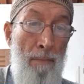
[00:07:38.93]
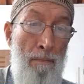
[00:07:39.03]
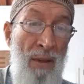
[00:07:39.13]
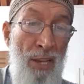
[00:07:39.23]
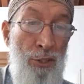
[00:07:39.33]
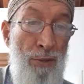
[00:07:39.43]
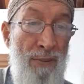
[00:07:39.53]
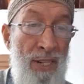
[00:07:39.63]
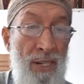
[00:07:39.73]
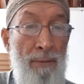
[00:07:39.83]

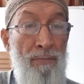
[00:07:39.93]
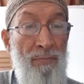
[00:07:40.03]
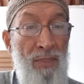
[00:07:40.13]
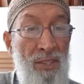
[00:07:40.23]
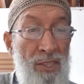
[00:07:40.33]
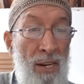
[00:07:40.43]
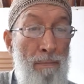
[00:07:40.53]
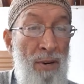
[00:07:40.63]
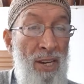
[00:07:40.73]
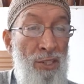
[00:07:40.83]
Passover
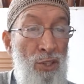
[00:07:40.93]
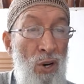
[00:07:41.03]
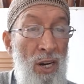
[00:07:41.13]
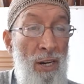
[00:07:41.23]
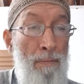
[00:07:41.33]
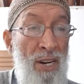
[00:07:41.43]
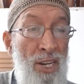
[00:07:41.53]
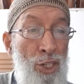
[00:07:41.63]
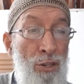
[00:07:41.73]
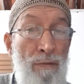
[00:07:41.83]
celebrates our
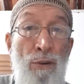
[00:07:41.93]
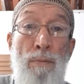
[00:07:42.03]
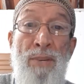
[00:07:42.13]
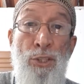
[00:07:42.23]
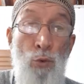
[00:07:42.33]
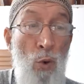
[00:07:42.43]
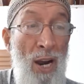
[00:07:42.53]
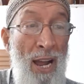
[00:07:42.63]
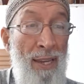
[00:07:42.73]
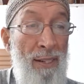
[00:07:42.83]
liberation from
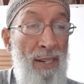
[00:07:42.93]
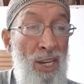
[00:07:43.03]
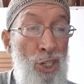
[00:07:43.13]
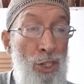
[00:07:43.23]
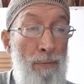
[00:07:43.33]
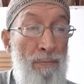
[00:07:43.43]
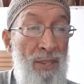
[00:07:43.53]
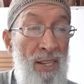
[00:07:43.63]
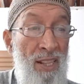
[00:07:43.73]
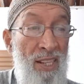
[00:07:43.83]
Mitzrayim, Egypt,
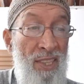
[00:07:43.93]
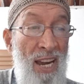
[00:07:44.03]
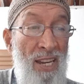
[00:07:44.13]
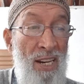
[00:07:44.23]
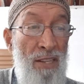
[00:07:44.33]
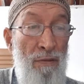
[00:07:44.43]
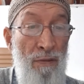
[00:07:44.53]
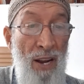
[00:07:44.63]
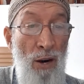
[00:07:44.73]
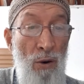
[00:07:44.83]
and the tyrant
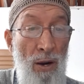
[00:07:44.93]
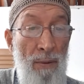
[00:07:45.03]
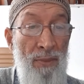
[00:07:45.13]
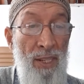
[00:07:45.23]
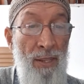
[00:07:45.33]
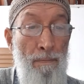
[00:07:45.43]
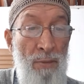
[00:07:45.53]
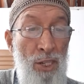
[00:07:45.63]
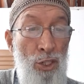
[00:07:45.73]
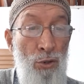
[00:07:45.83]
Pharaoh, the
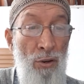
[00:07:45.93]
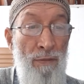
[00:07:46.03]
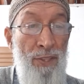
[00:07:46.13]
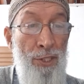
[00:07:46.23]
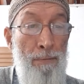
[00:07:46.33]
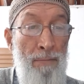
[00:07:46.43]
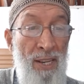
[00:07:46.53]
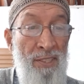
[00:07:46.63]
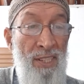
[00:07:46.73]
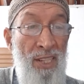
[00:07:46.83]
depiction of this
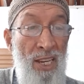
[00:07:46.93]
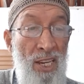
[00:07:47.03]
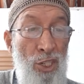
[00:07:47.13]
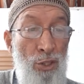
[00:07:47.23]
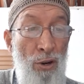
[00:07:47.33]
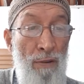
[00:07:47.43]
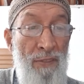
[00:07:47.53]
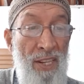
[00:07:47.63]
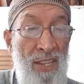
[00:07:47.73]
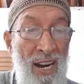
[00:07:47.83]
present age of
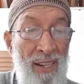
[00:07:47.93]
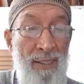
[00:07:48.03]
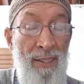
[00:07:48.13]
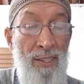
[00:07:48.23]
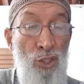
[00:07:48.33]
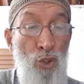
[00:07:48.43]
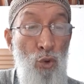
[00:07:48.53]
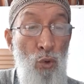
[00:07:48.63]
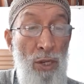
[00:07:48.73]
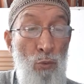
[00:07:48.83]
the darkness,
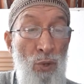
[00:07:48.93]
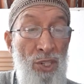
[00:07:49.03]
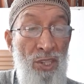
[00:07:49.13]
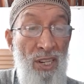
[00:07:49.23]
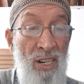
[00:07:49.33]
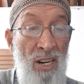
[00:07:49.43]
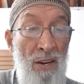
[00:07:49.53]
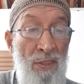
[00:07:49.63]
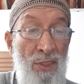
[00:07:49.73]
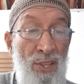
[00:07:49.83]
during which the
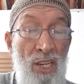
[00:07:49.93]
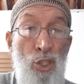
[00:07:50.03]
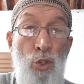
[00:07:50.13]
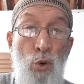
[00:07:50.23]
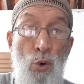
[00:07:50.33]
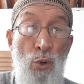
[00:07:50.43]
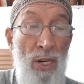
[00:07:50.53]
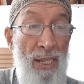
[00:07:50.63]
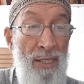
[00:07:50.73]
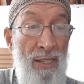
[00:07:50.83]
earth is
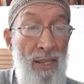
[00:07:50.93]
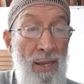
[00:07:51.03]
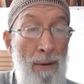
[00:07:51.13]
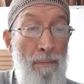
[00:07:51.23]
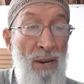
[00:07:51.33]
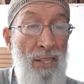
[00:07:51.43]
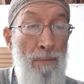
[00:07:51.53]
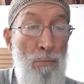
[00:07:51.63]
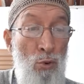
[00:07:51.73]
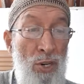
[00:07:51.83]
ruled by the
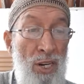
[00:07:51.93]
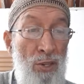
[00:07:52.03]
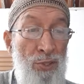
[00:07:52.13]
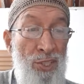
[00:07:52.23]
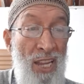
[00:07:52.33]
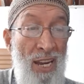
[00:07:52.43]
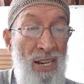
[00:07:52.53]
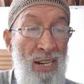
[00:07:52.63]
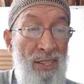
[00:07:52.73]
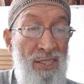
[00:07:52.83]
murderous
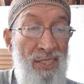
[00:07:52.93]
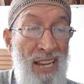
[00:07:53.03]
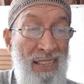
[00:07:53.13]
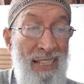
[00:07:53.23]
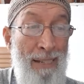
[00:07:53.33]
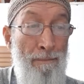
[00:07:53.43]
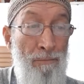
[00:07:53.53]
tyrant Satan.